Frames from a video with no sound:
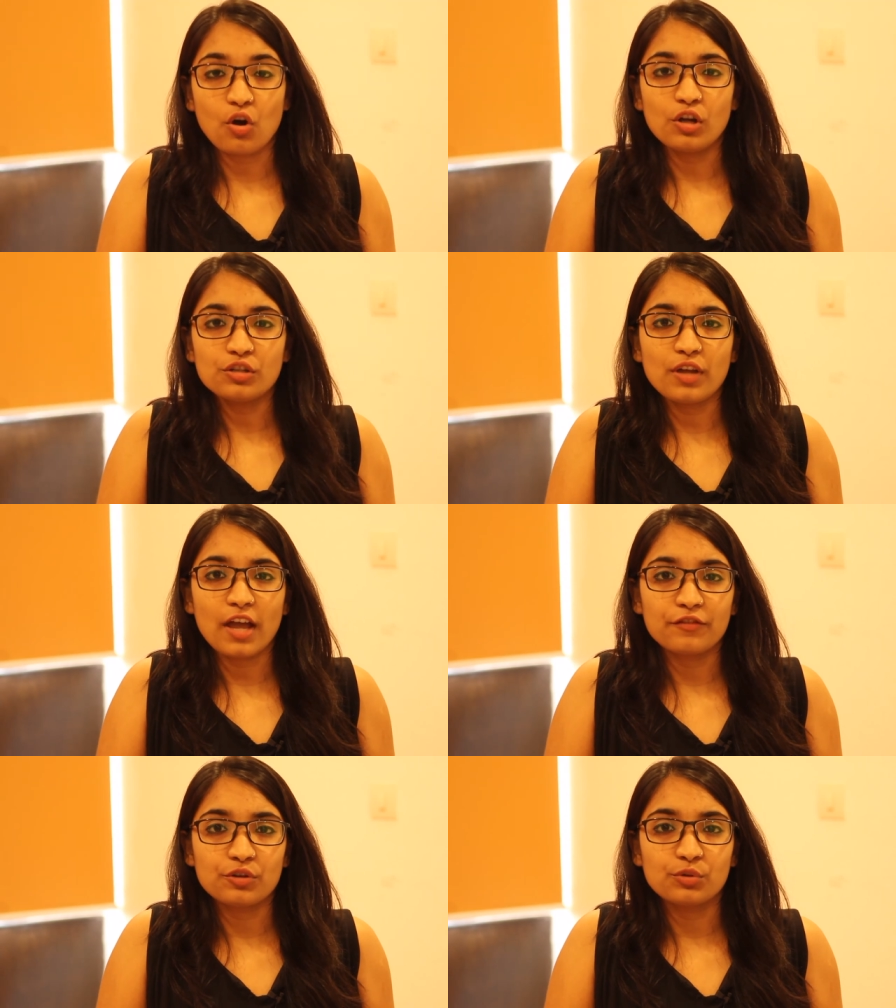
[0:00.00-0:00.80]
all you
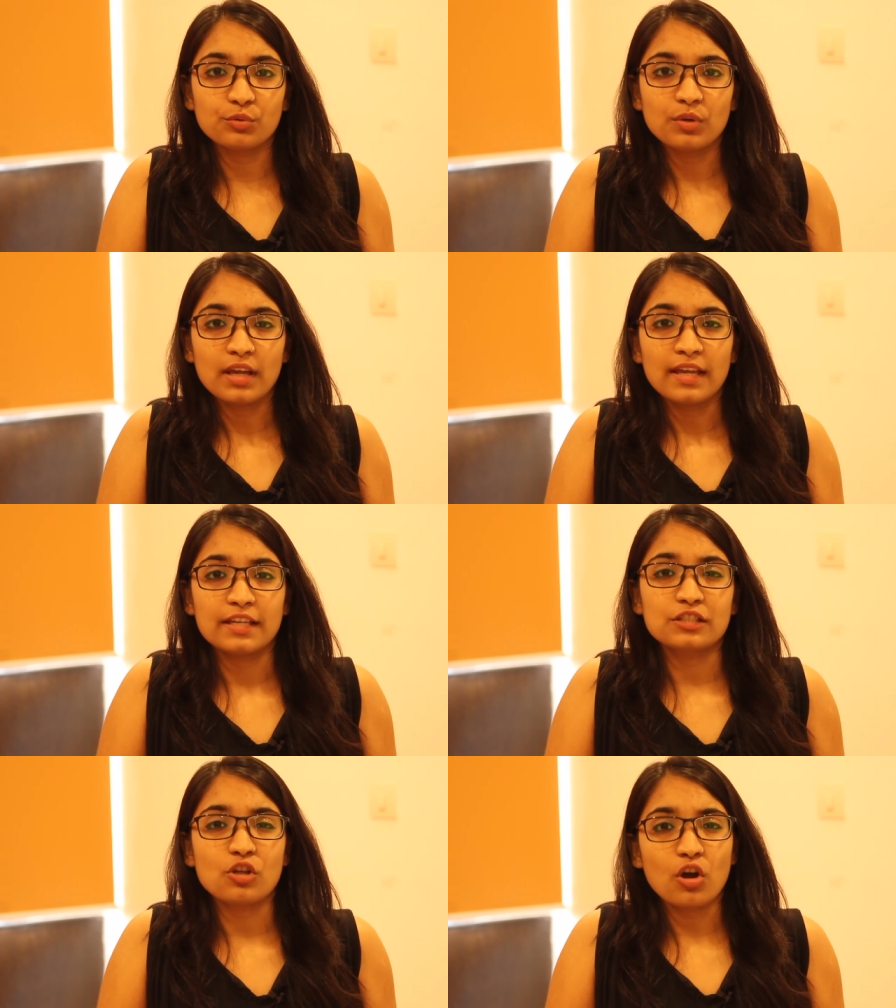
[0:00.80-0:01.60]
have to do
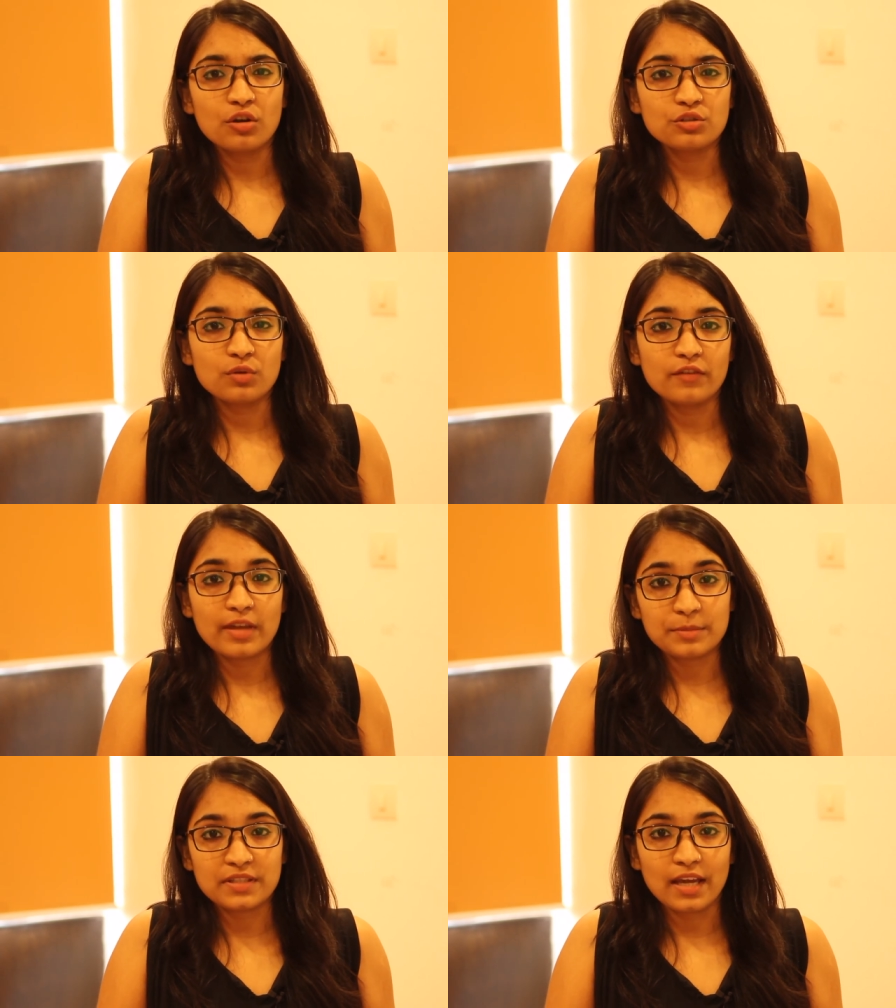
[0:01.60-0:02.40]
is log on to our
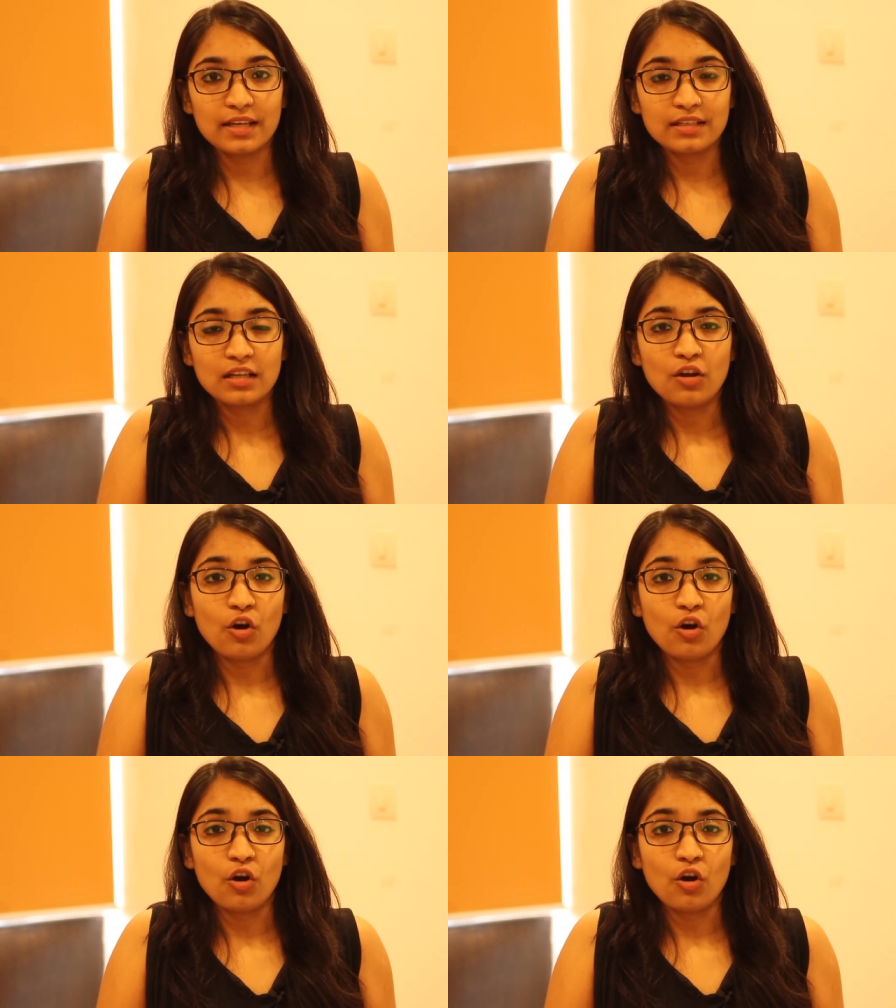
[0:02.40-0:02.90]
website